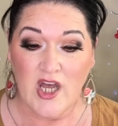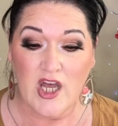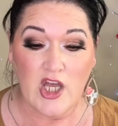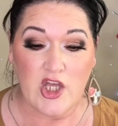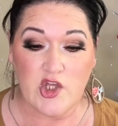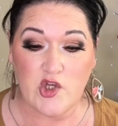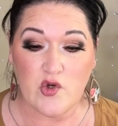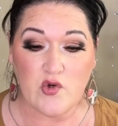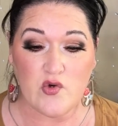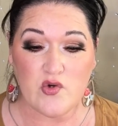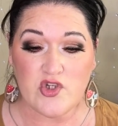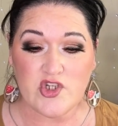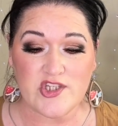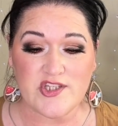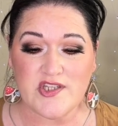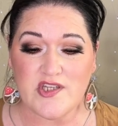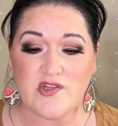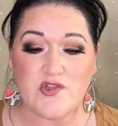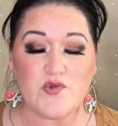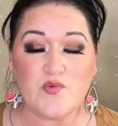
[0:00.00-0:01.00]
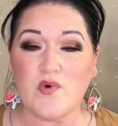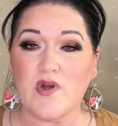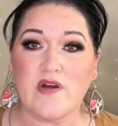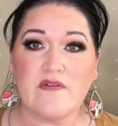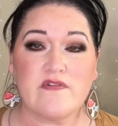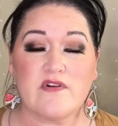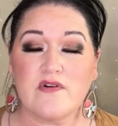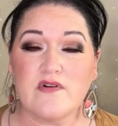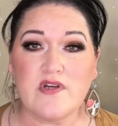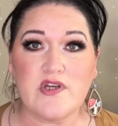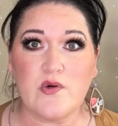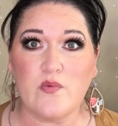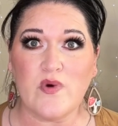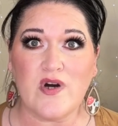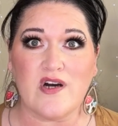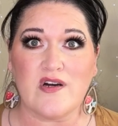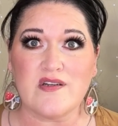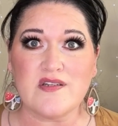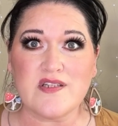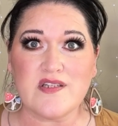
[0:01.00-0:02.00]
You just use whatever you
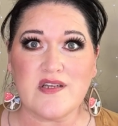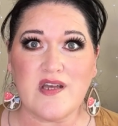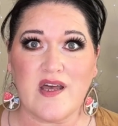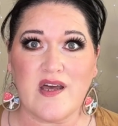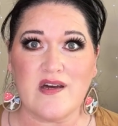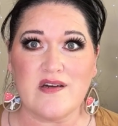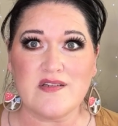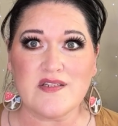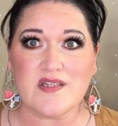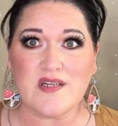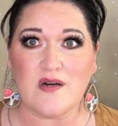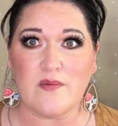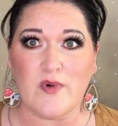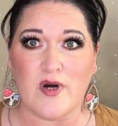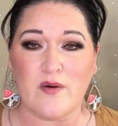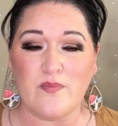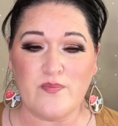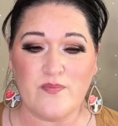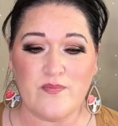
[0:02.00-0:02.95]
want and come up.